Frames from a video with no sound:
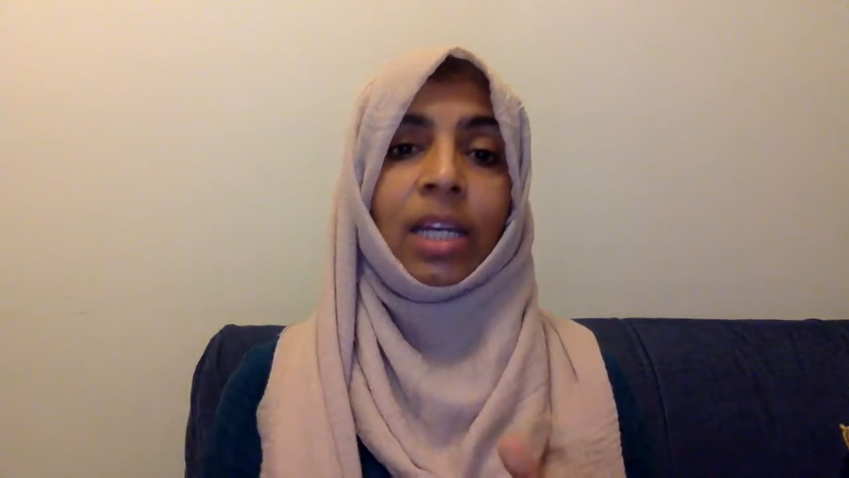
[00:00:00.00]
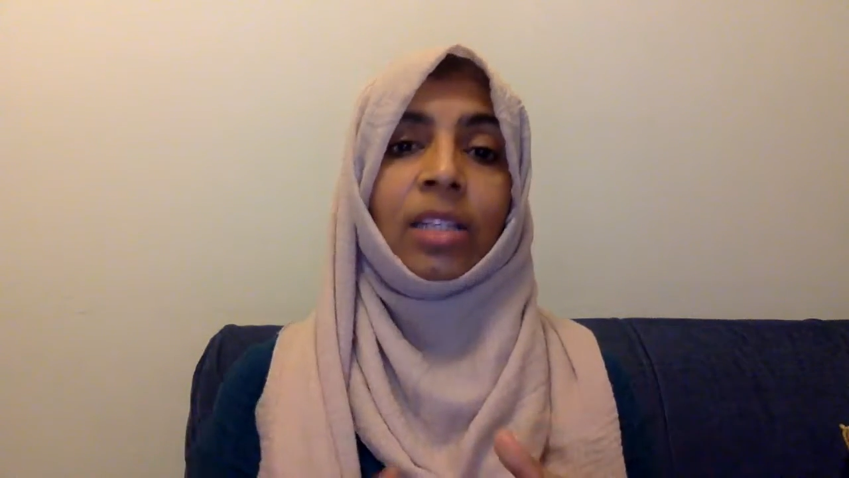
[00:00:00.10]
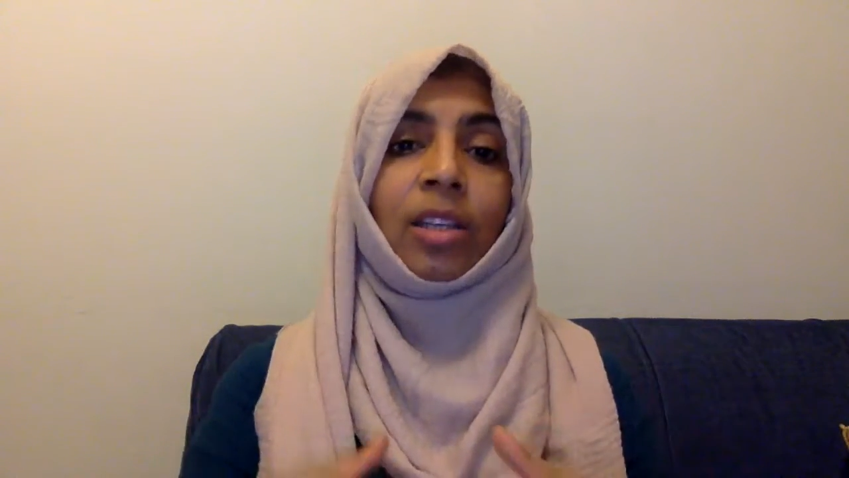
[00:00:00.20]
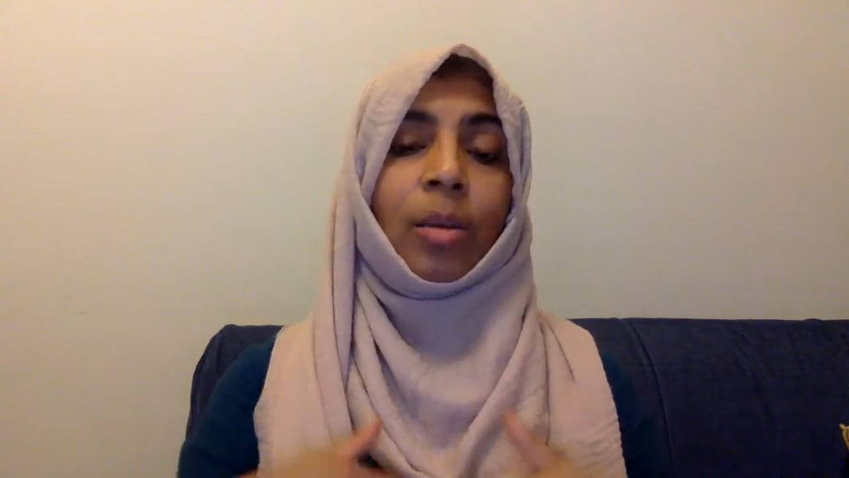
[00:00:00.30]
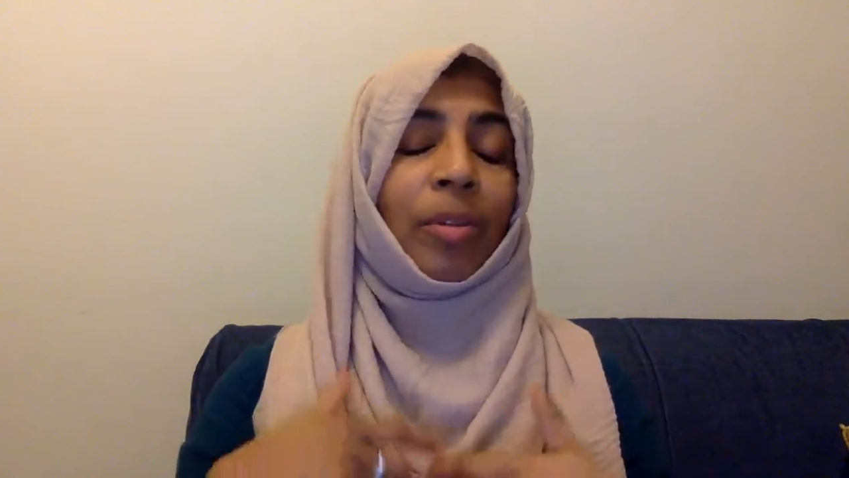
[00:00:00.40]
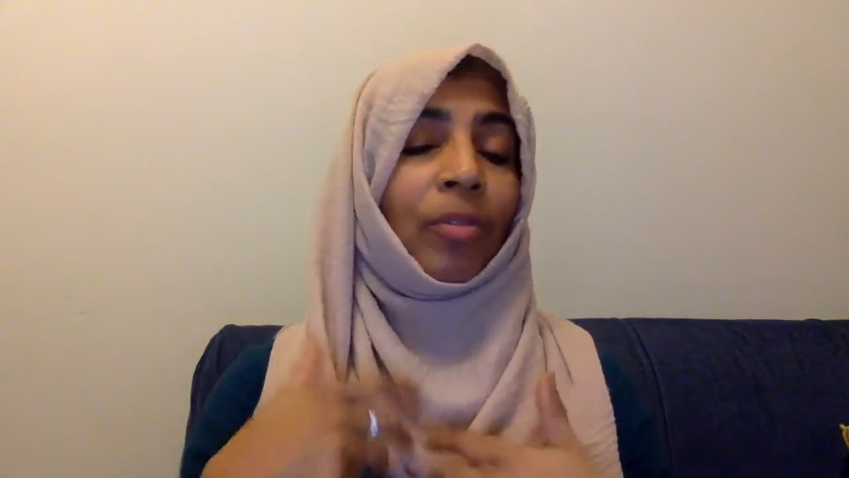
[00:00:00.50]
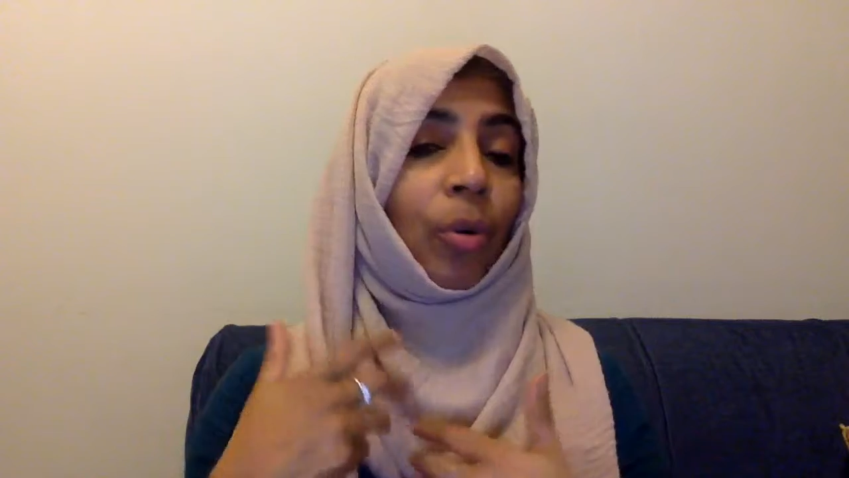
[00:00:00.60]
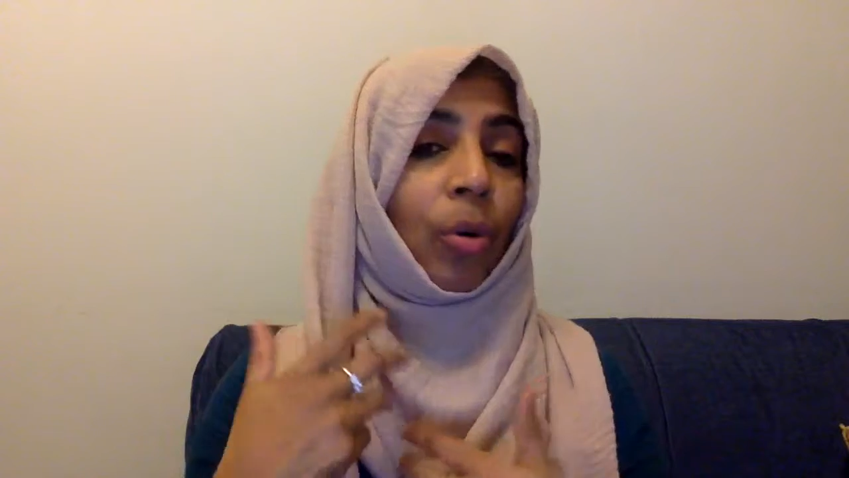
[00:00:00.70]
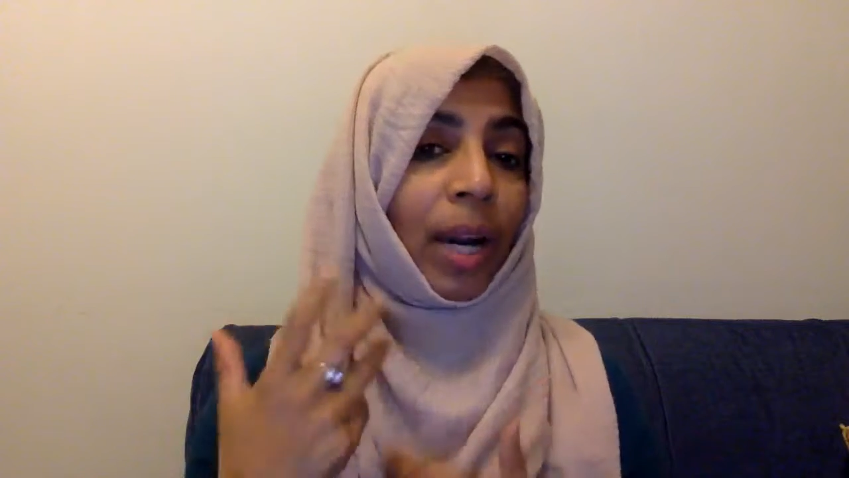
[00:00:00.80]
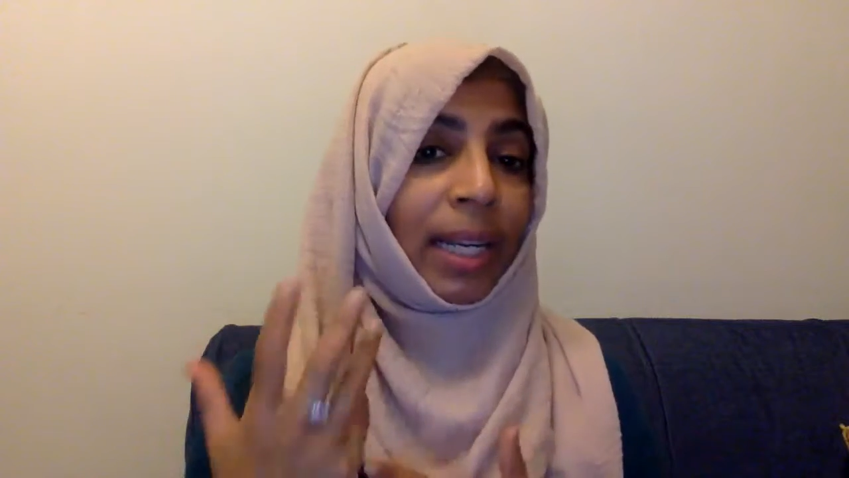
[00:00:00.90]
So
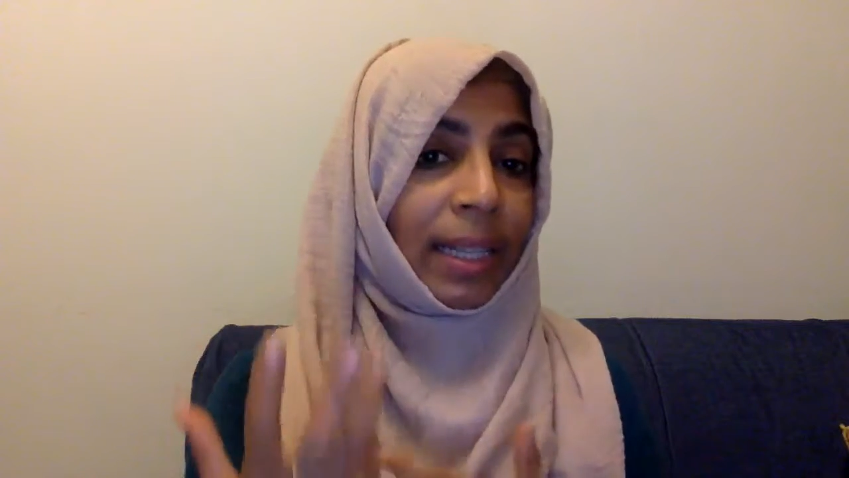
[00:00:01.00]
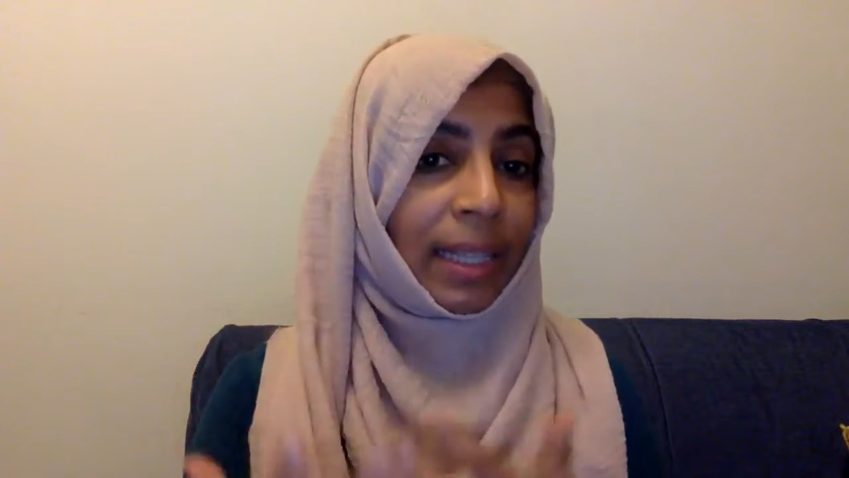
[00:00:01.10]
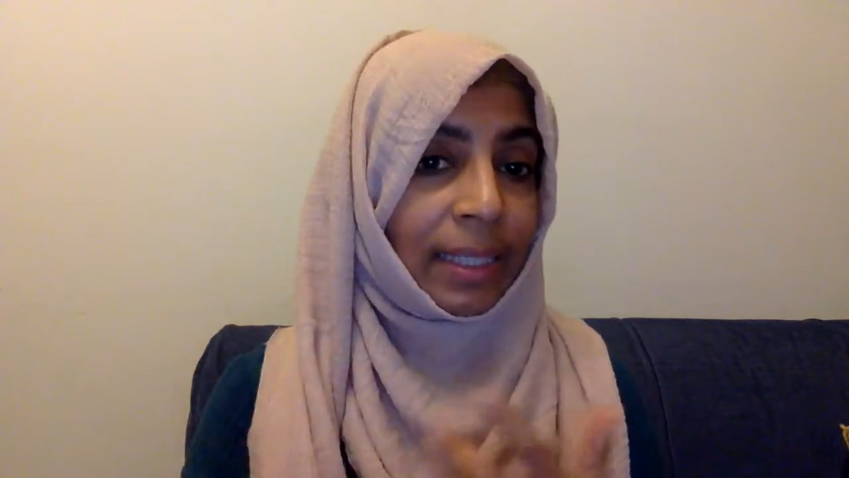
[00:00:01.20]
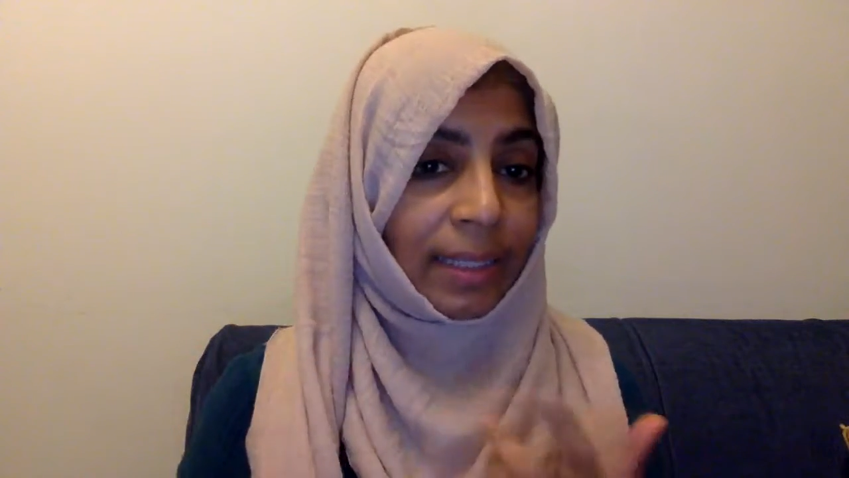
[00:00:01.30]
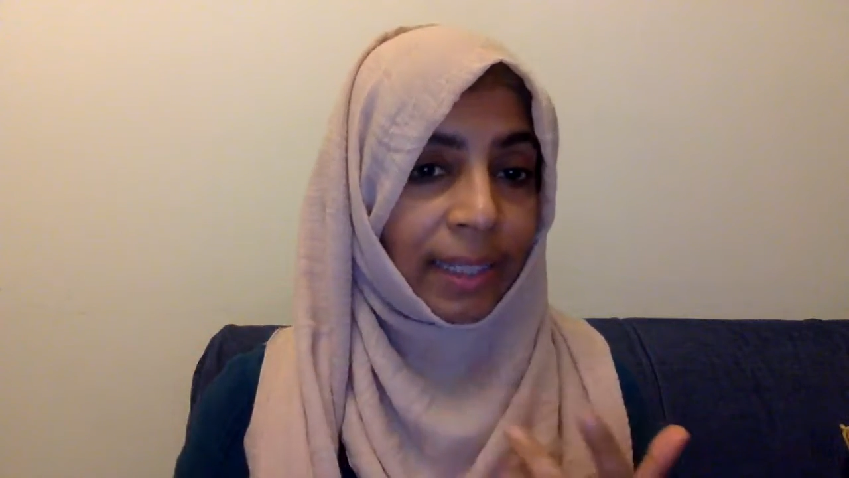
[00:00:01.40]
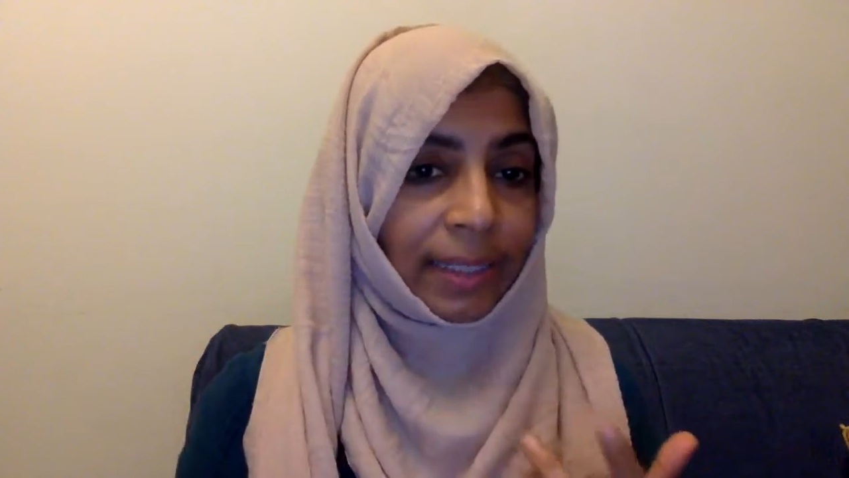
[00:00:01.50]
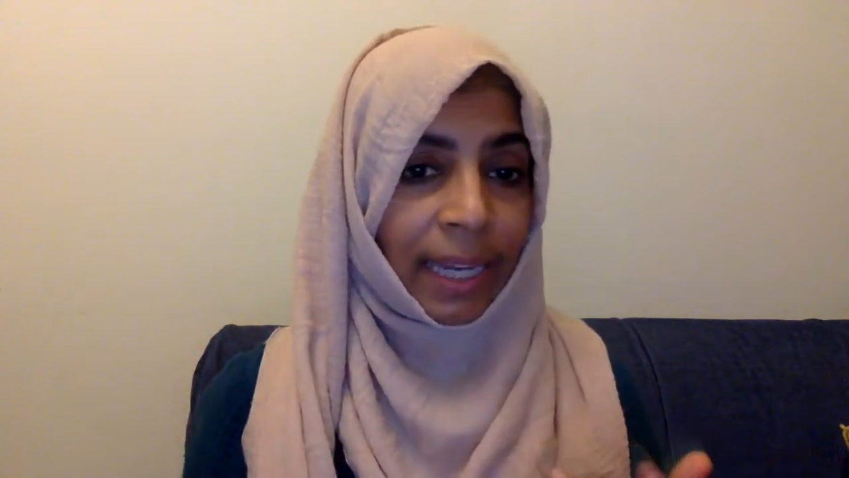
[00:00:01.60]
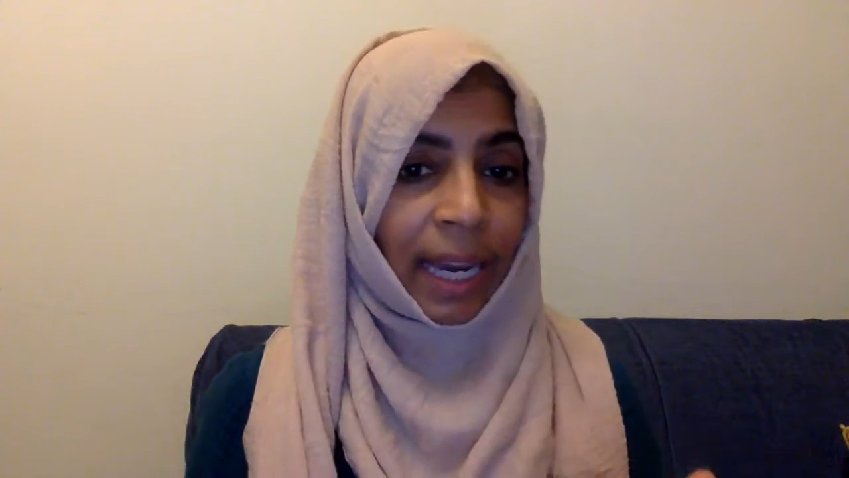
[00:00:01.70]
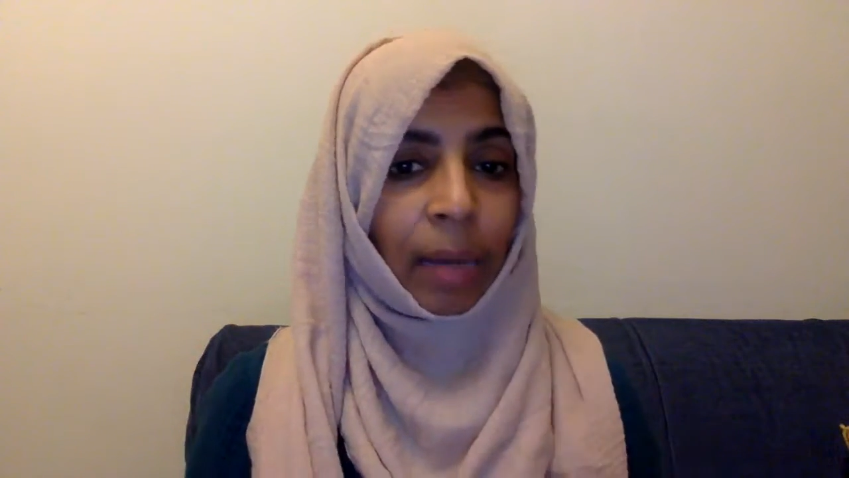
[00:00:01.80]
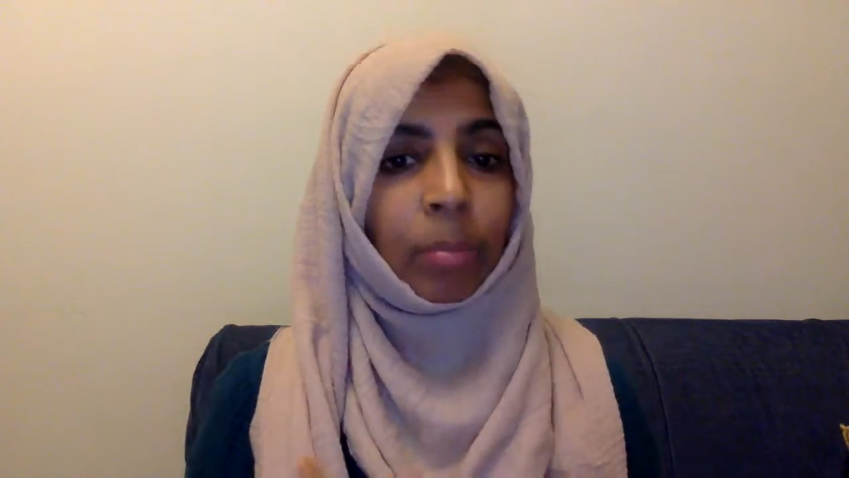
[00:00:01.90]
before anything's going to
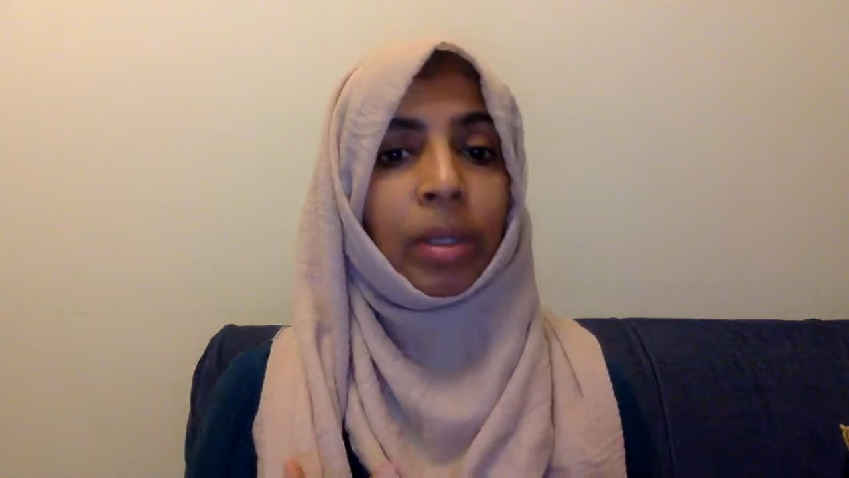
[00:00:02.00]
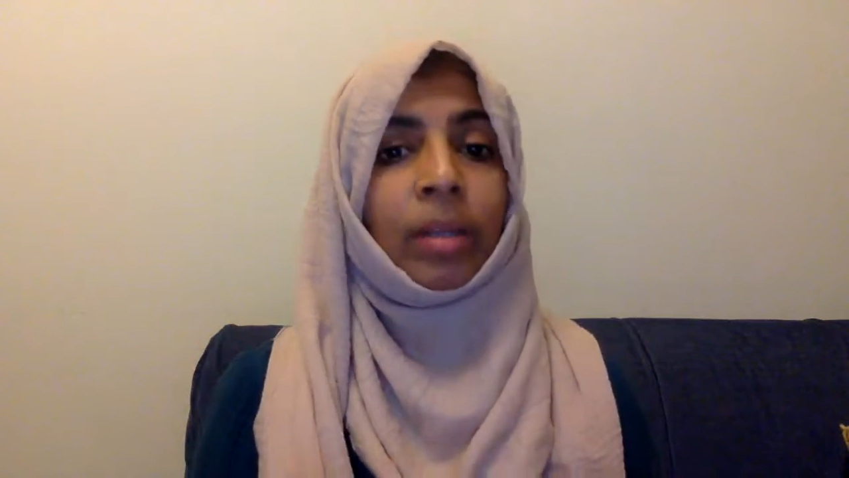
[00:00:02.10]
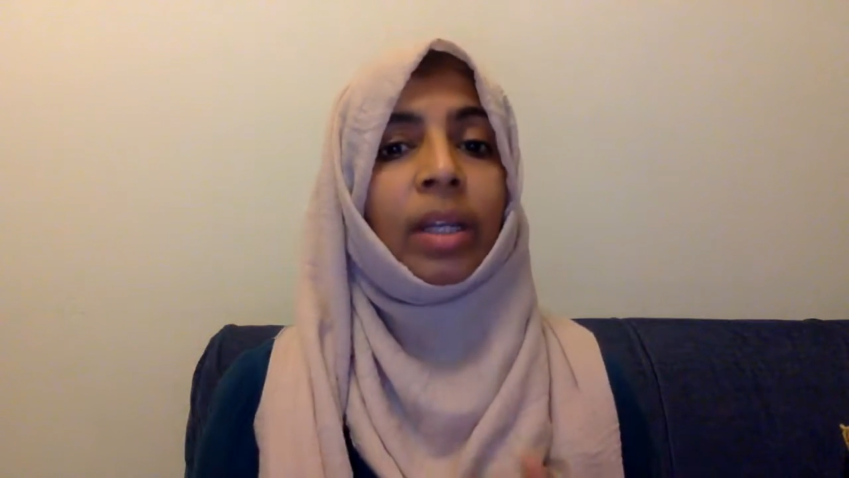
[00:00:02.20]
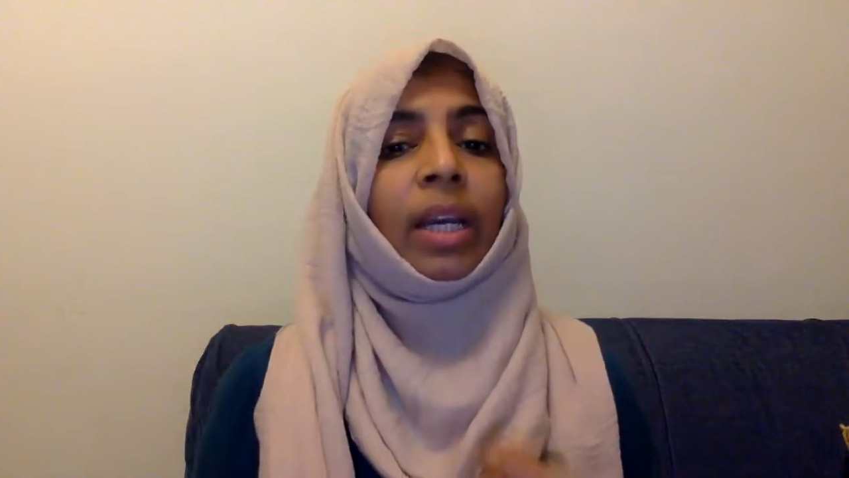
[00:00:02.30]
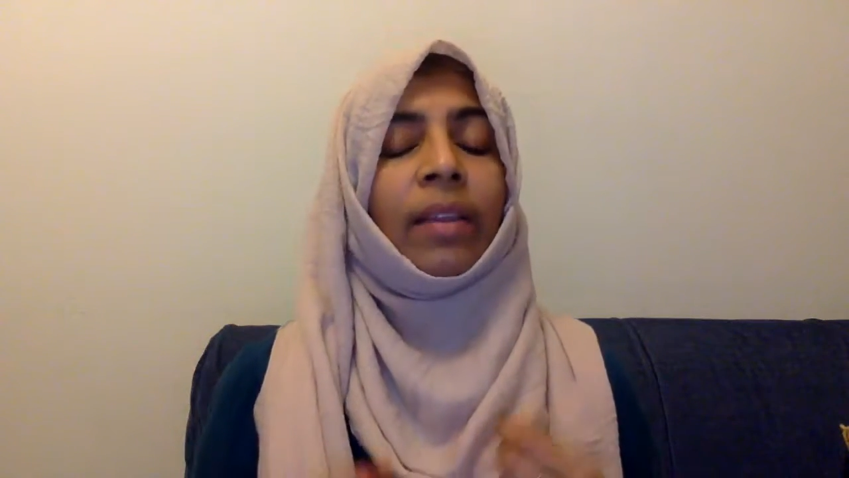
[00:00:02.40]
happen,